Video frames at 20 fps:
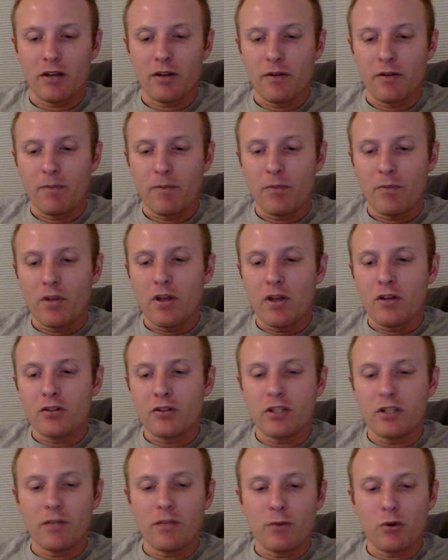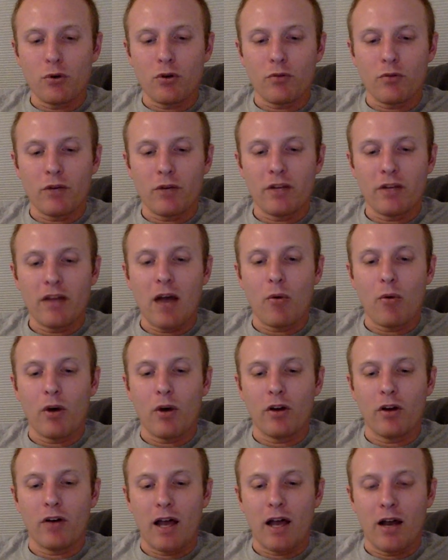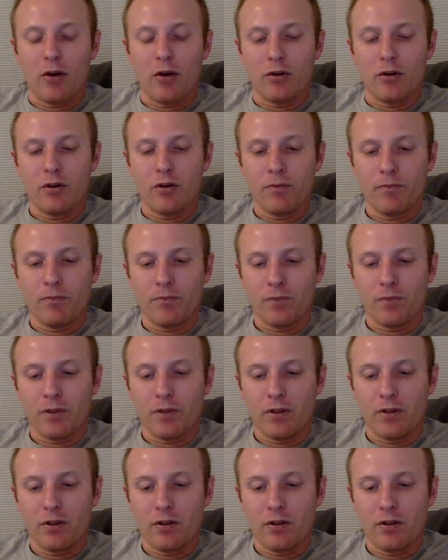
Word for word: she said. See if you can read that one aloud.